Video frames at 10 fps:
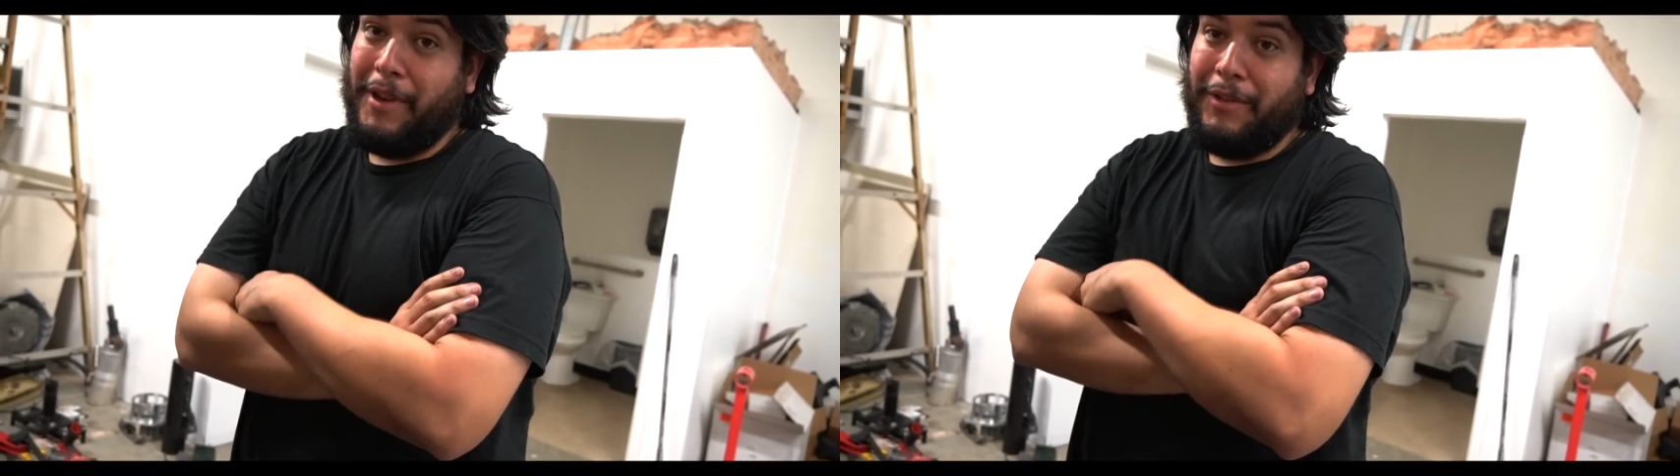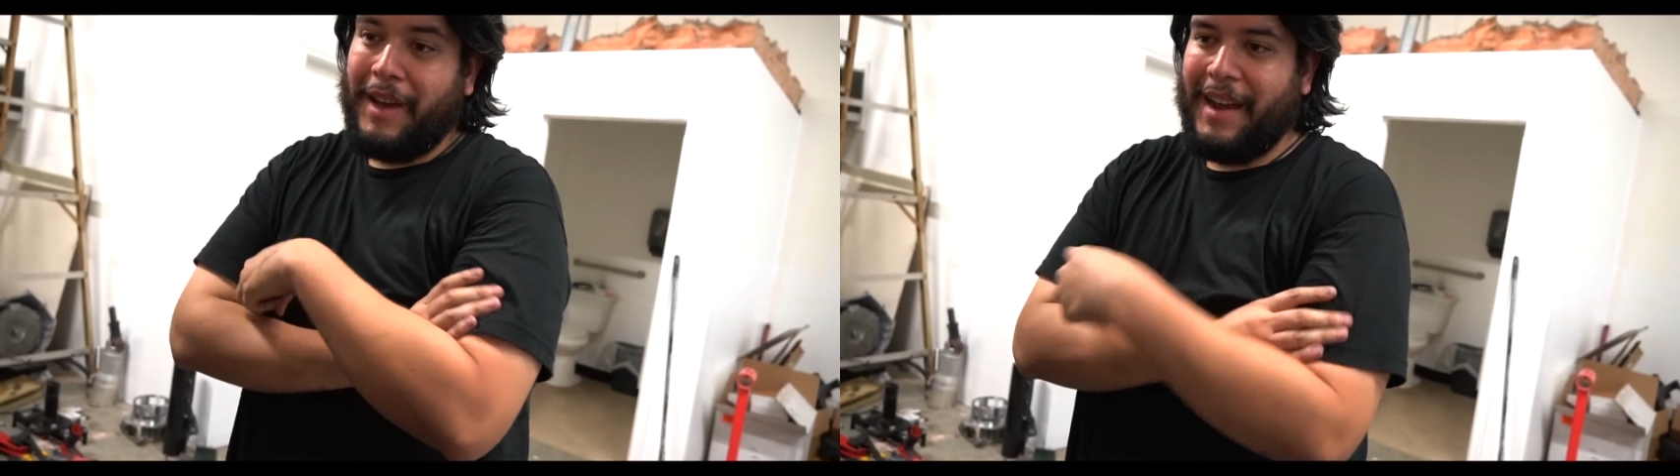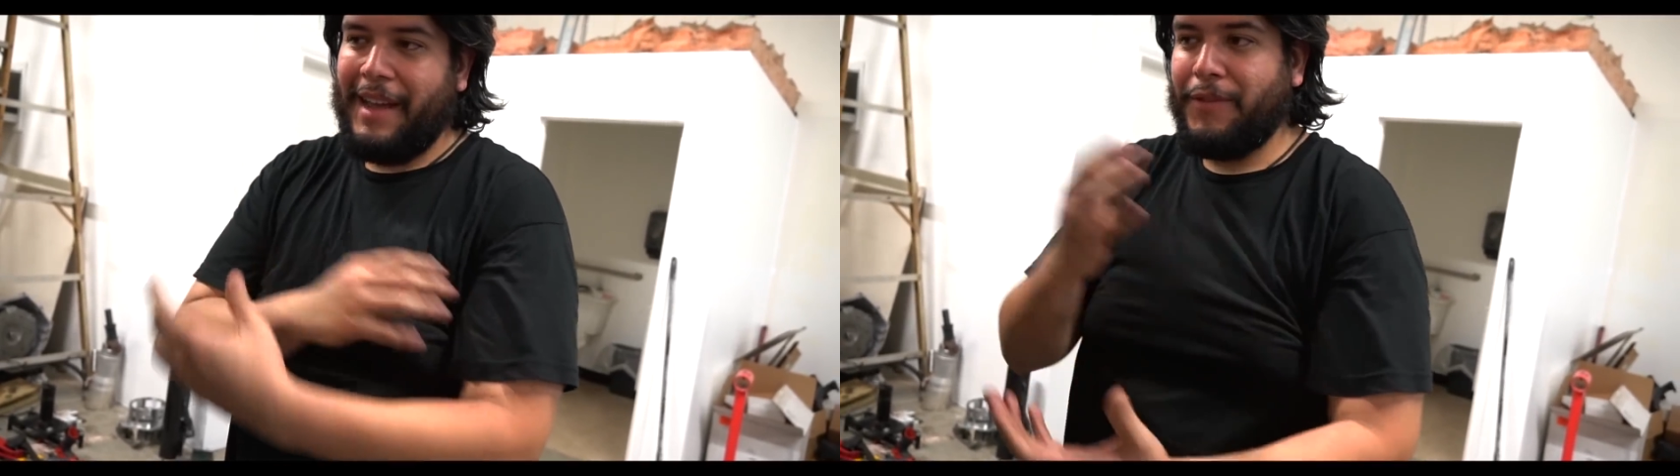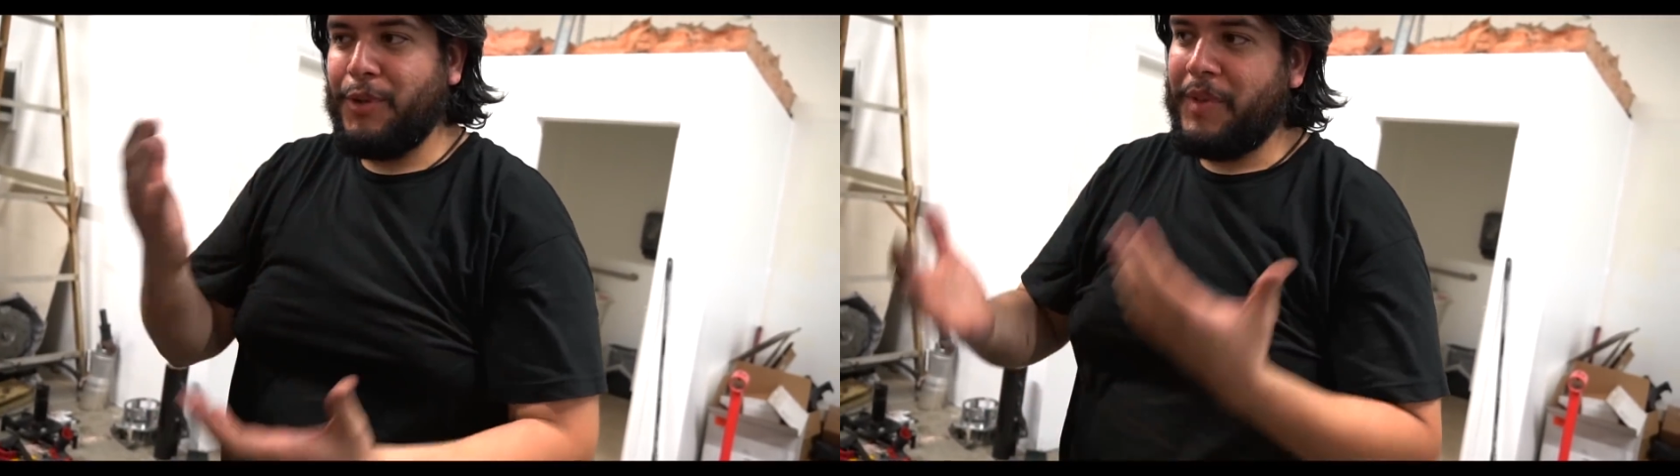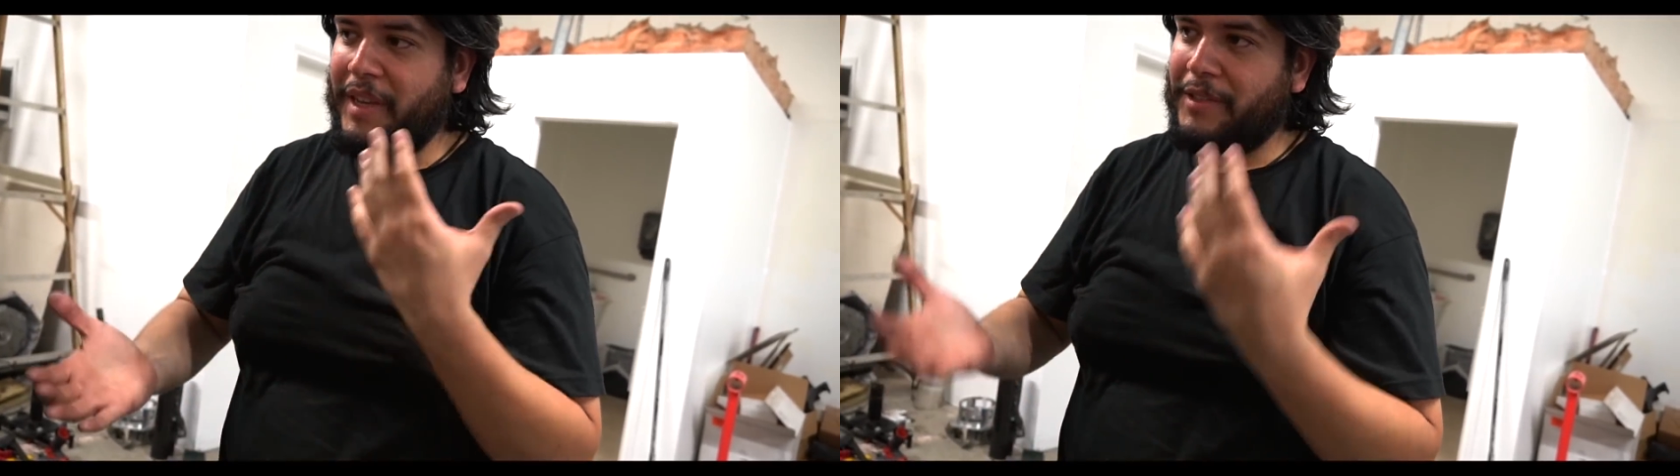way you kind of have
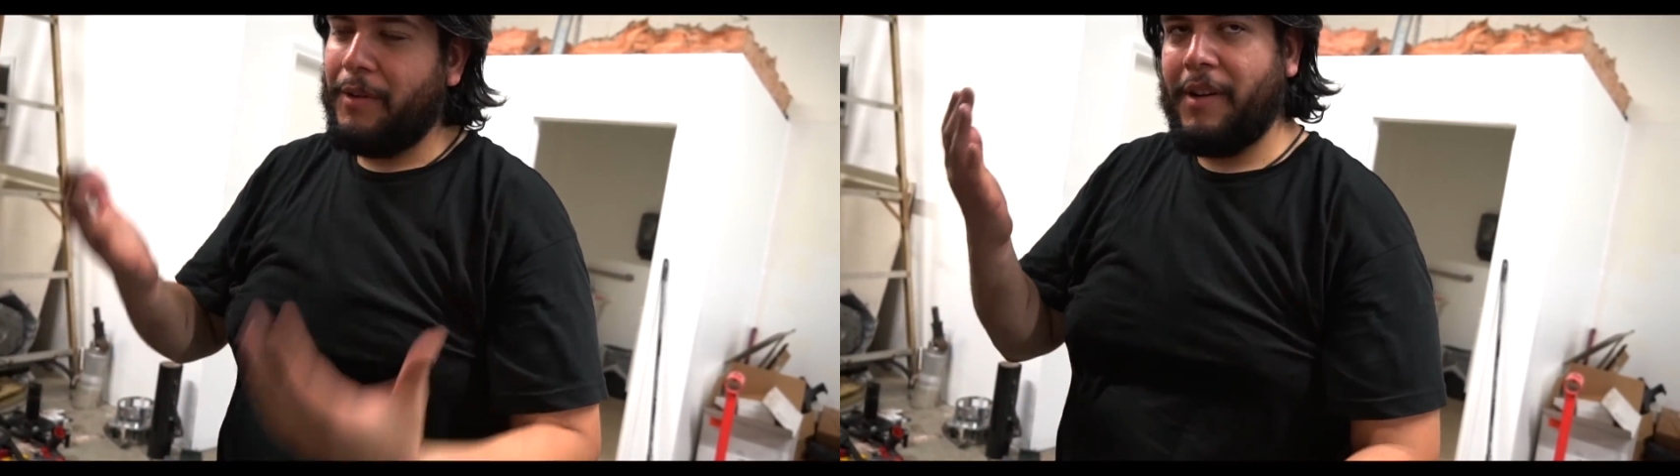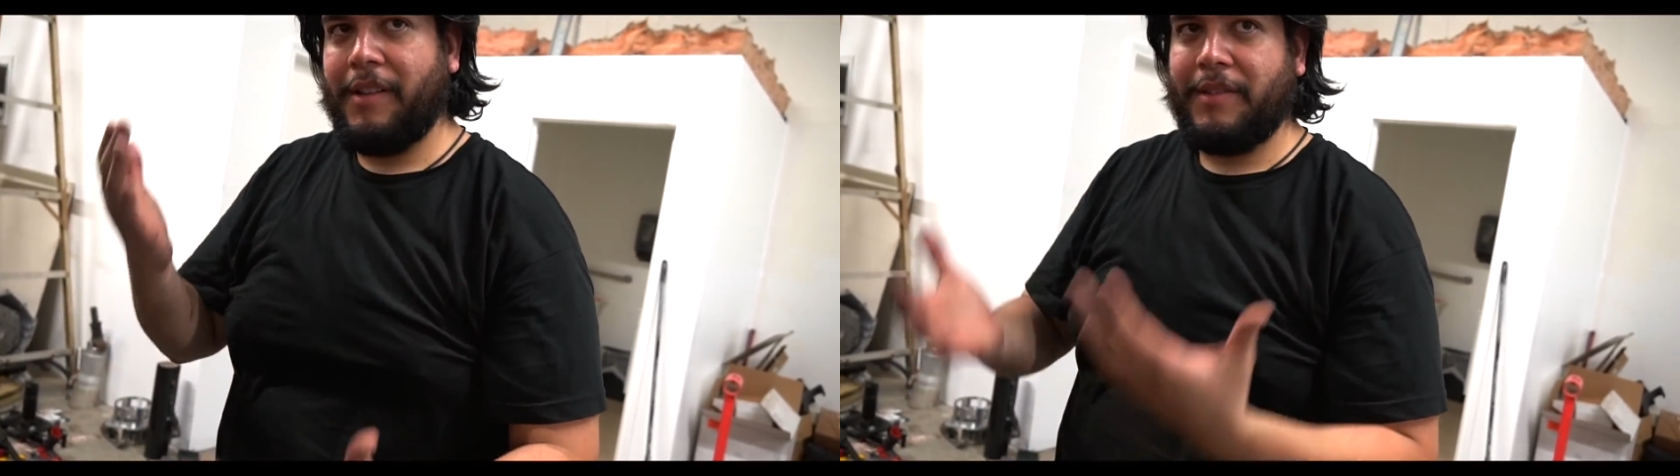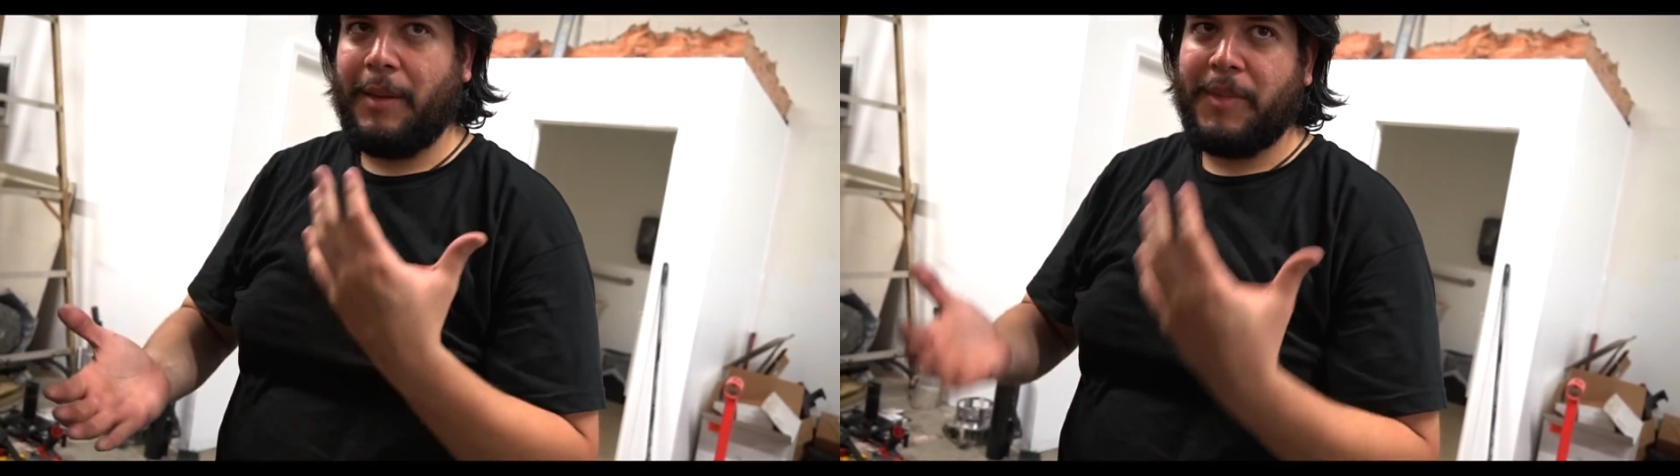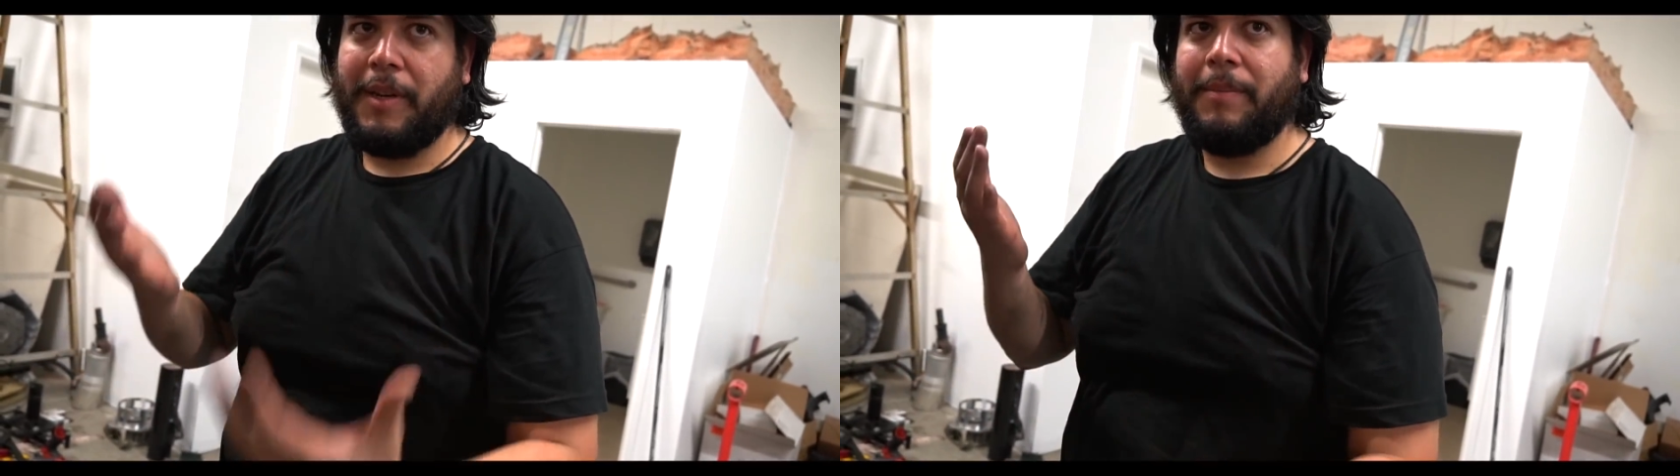two things going on at the same time.